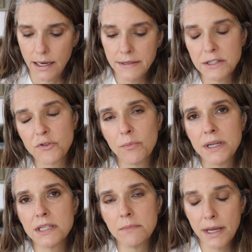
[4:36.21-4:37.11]
And this
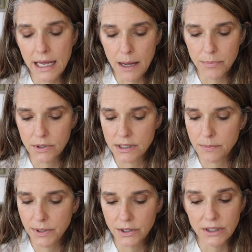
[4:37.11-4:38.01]
fermented mayapple is
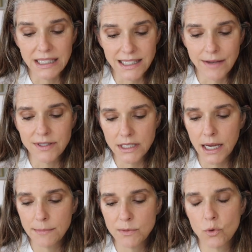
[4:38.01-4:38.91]
apparently 7
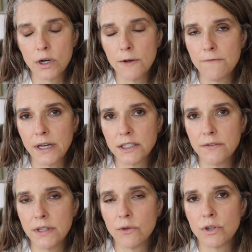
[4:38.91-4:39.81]
times more
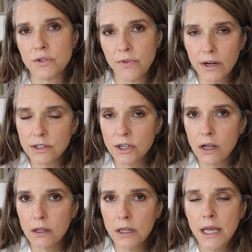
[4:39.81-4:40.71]
effective than
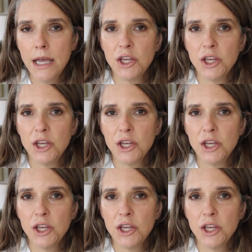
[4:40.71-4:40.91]
resveratrol.